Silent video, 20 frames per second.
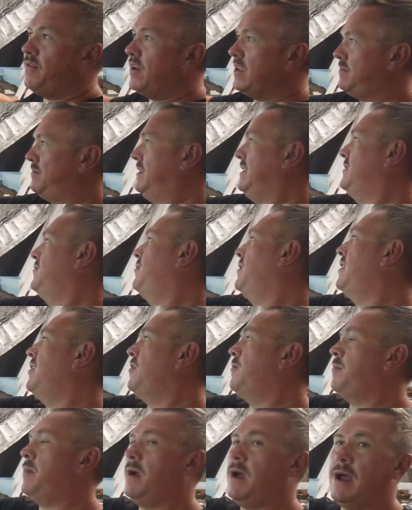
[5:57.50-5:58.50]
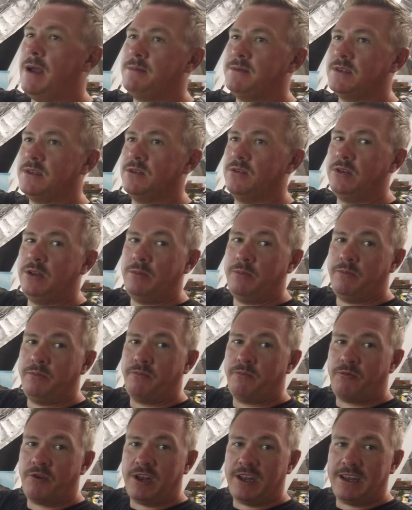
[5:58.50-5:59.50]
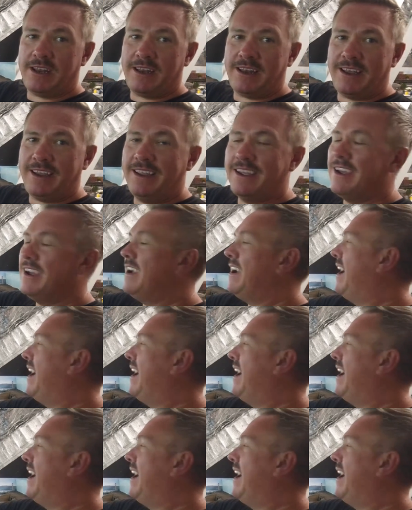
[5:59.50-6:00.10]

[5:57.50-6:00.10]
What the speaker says: first piece went up absolutely brilliantly.